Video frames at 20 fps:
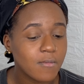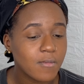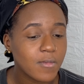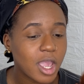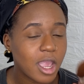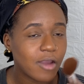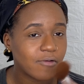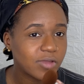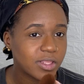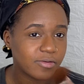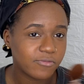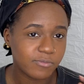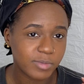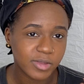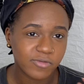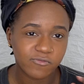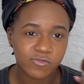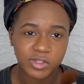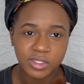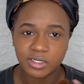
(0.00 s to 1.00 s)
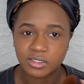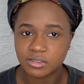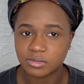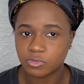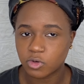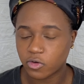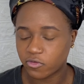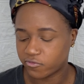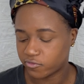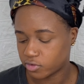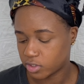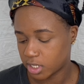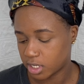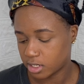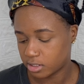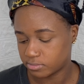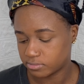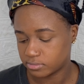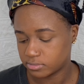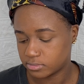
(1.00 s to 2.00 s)
I'd rather a big forehead than a small forehead.
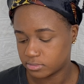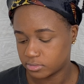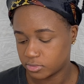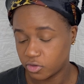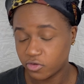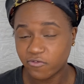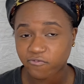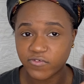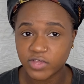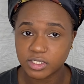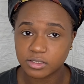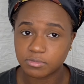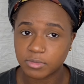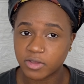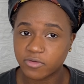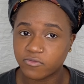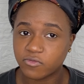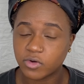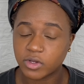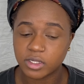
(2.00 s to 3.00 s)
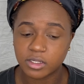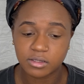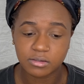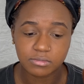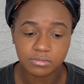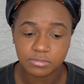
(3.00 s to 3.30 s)
You can fix a big forehead.